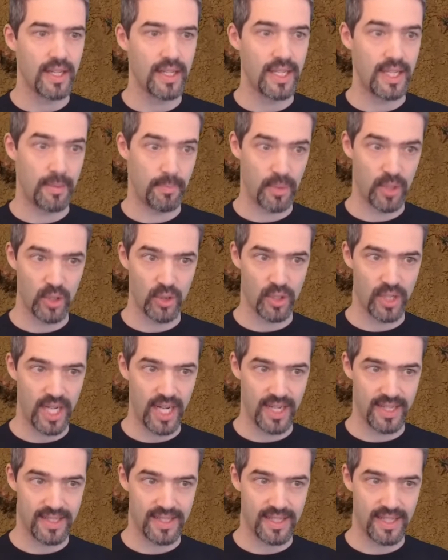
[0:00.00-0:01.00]
Keeping your
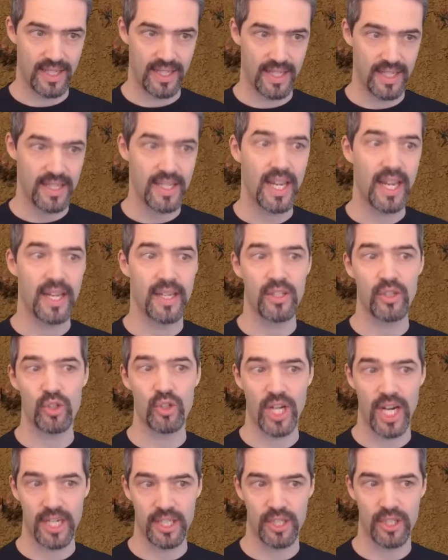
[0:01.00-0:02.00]
hands clean and
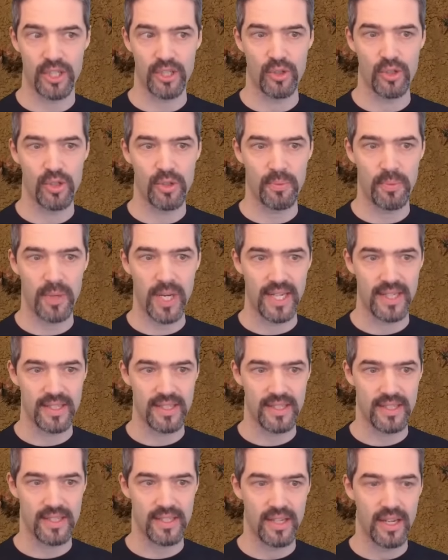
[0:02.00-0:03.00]
rush to
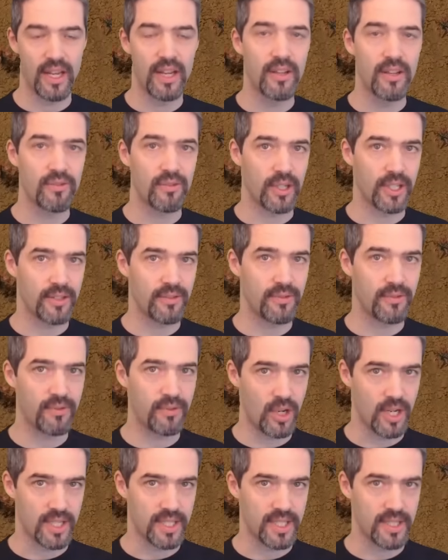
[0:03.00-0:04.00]
space. For the
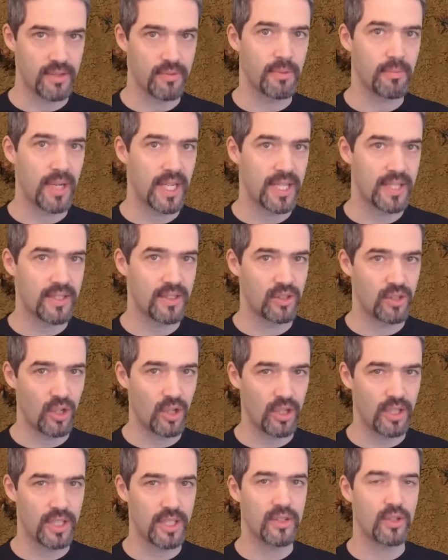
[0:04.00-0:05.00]
first, we must
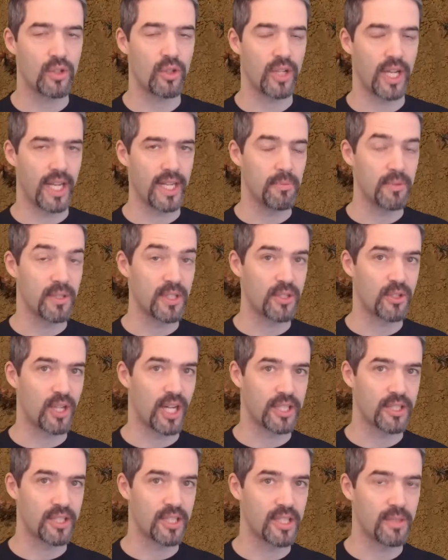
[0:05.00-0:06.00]
not destroy enemy
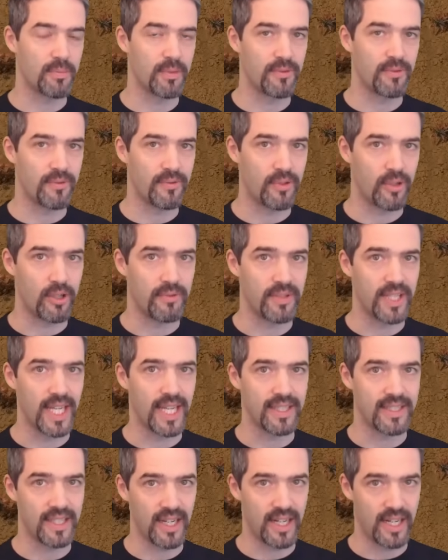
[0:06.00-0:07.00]
structures before we
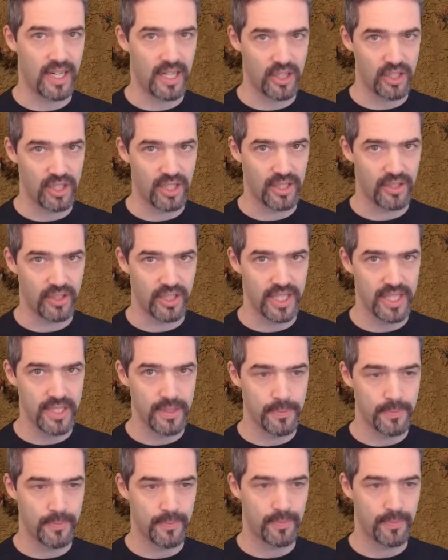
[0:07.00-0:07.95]
get artillery.